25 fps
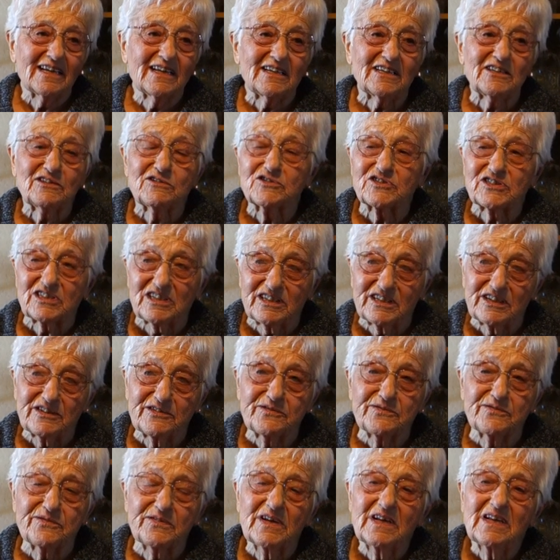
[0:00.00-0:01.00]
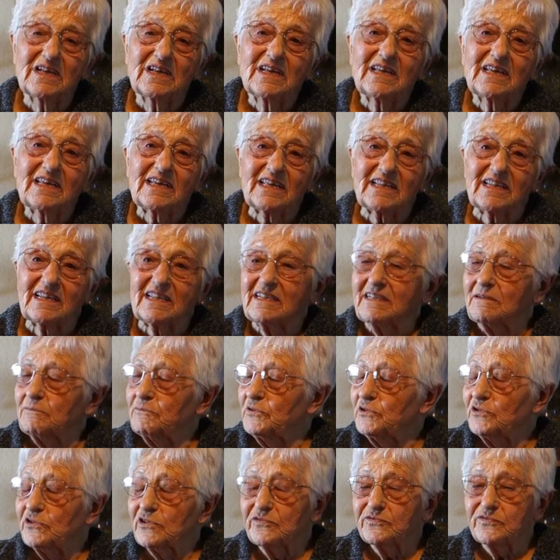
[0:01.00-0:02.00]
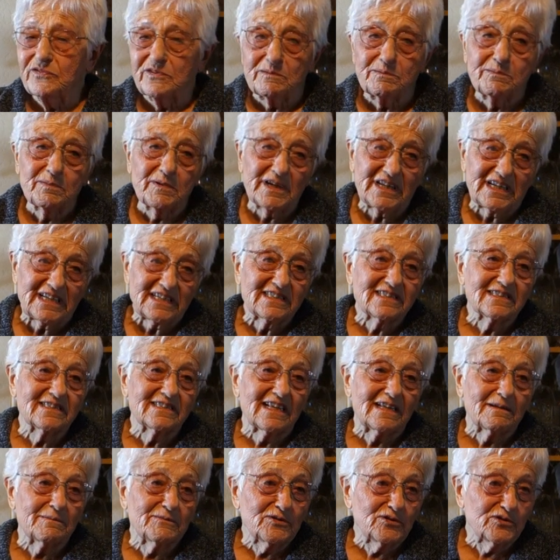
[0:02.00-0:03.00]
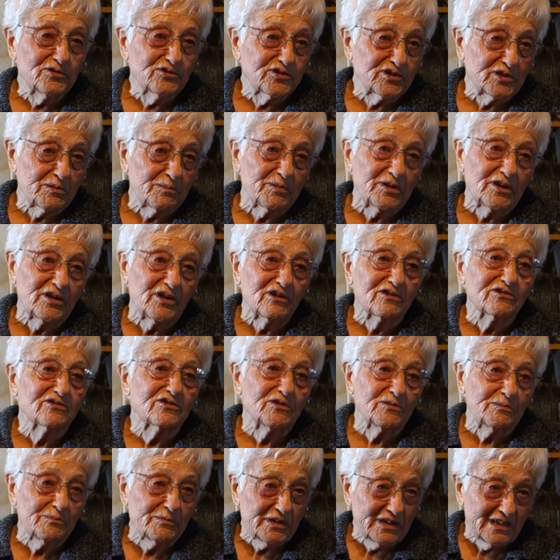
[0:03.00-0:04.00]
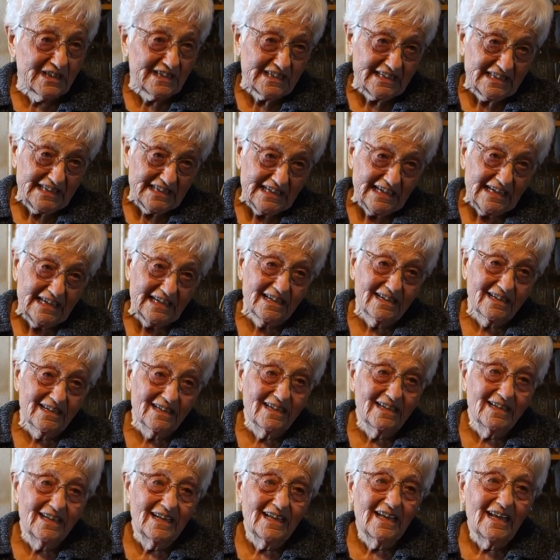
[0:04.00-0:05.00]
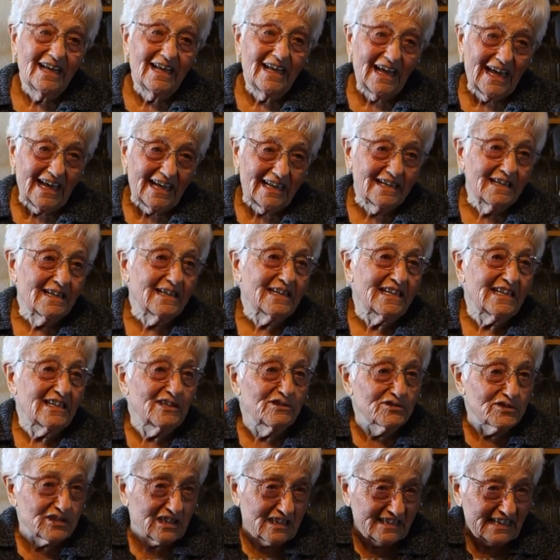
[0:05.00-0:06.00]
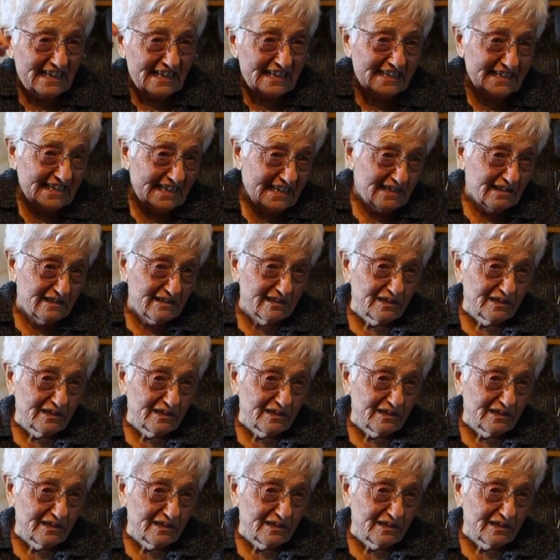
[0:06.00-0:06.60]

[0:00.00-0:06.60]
He used to live in a beautiful place that used to belong to a millionaire. And he used to take care of